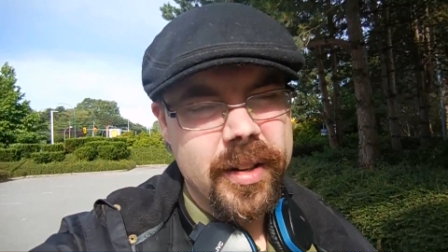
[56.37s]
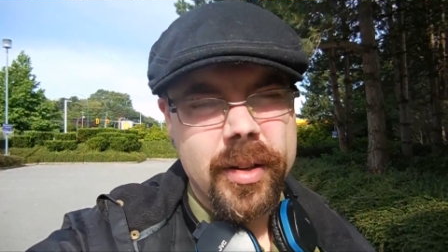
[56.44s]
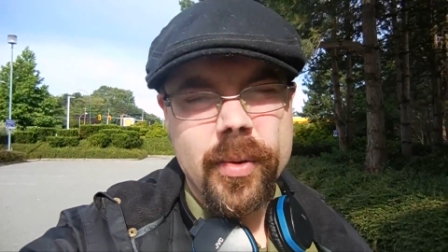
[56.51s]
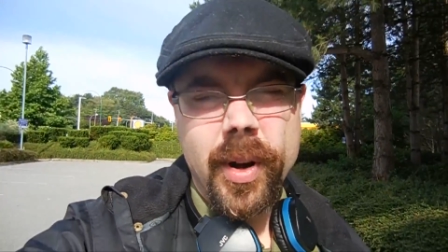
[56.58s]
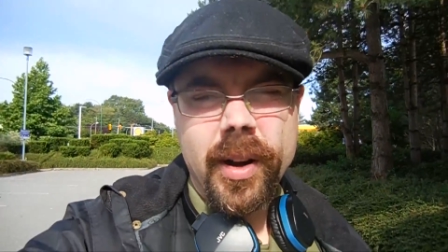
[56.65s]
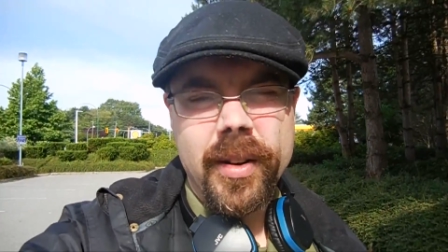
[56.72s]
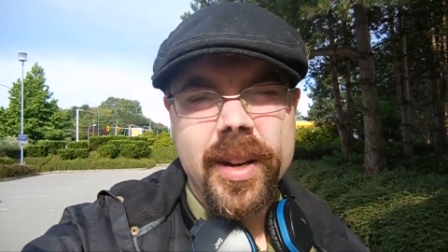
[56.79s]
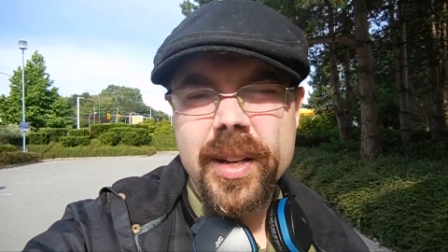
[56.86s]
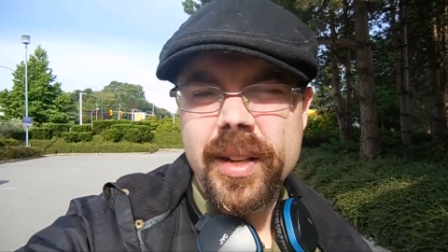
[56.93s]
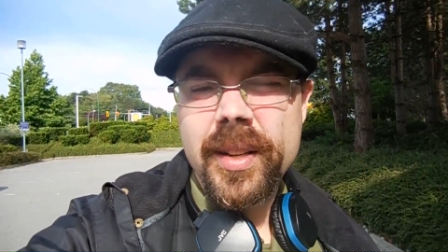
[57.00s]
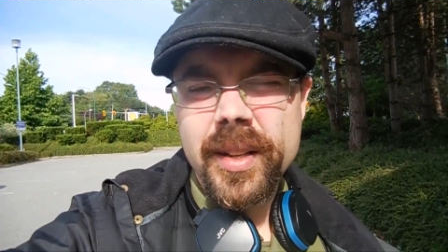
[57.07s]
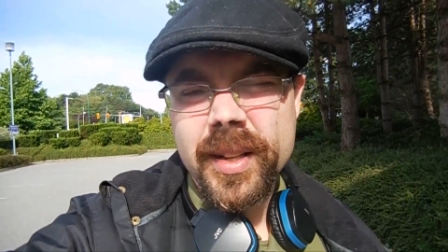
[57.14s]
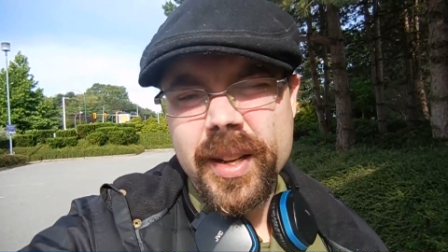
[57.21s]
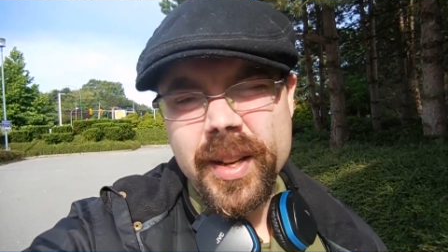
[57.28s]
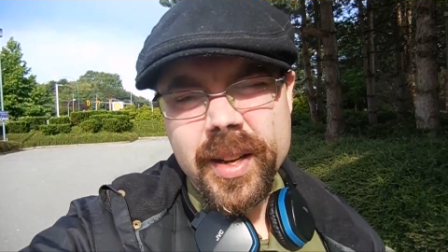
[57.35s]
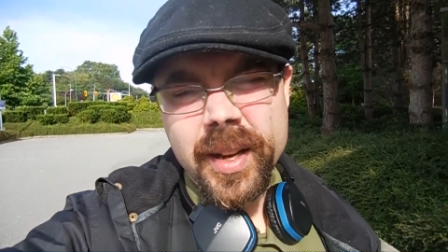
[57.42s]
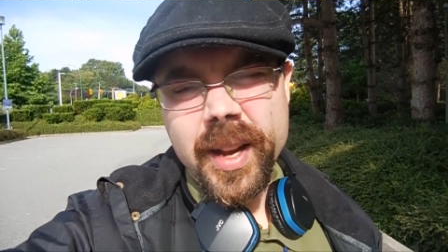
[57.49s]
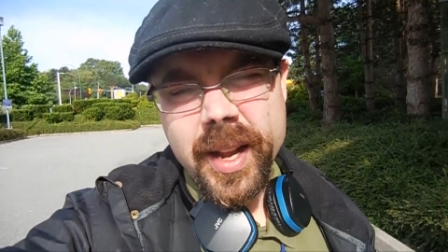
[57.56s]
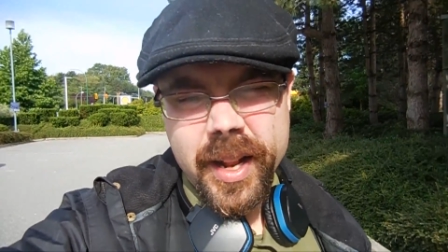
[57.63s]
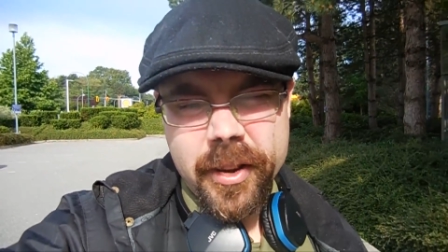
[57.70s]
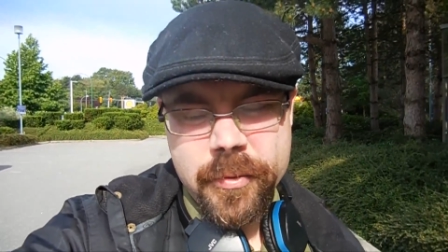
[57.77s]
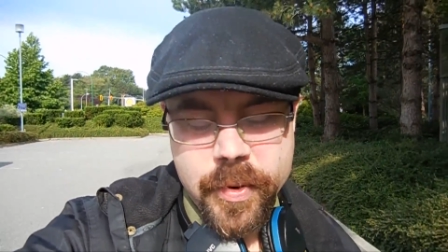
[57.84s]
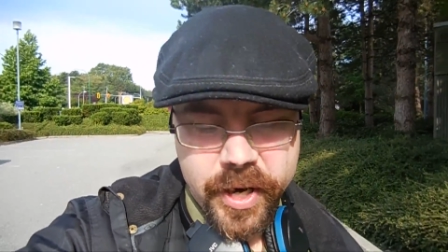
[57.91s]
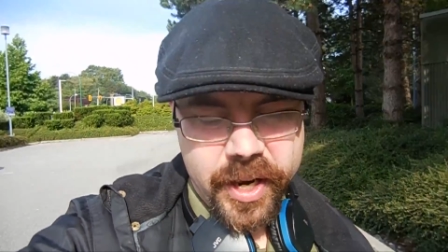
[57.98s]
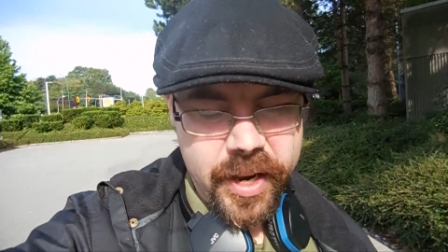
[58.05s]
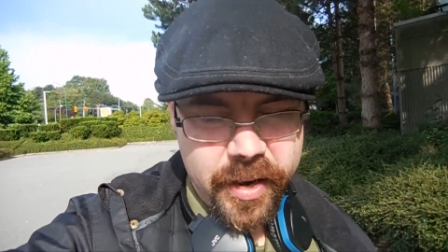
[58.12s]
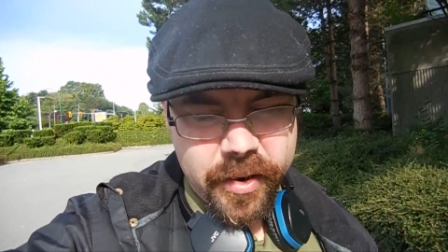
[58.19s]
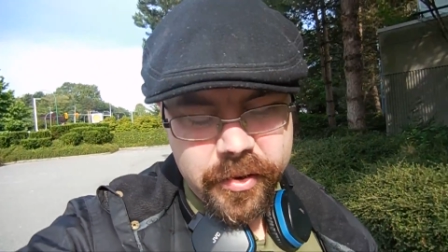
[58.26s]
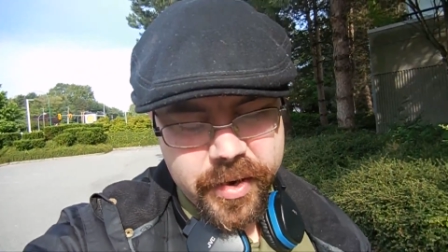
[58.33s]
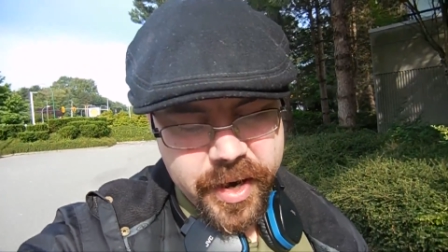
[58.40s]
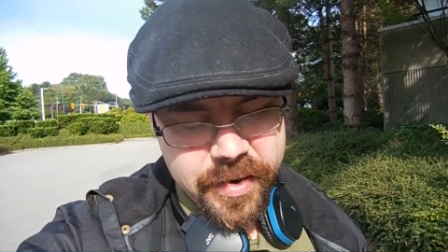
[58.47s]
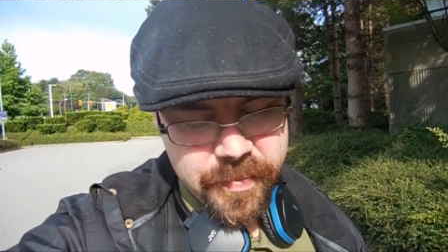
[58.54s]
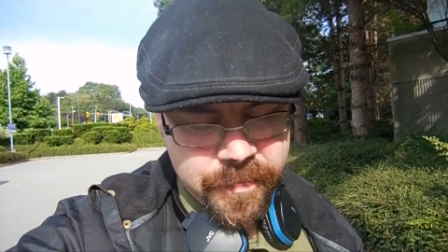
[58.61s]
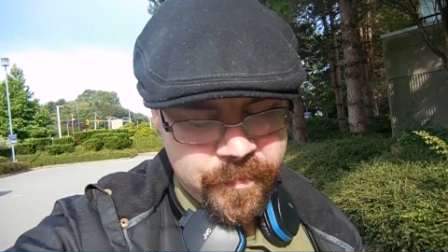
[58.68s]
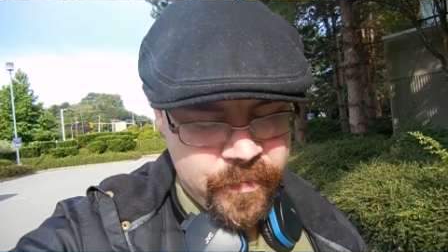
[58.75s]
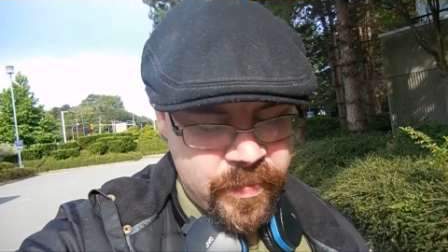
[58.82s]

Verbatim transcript: Oh, well. It is what it is, right?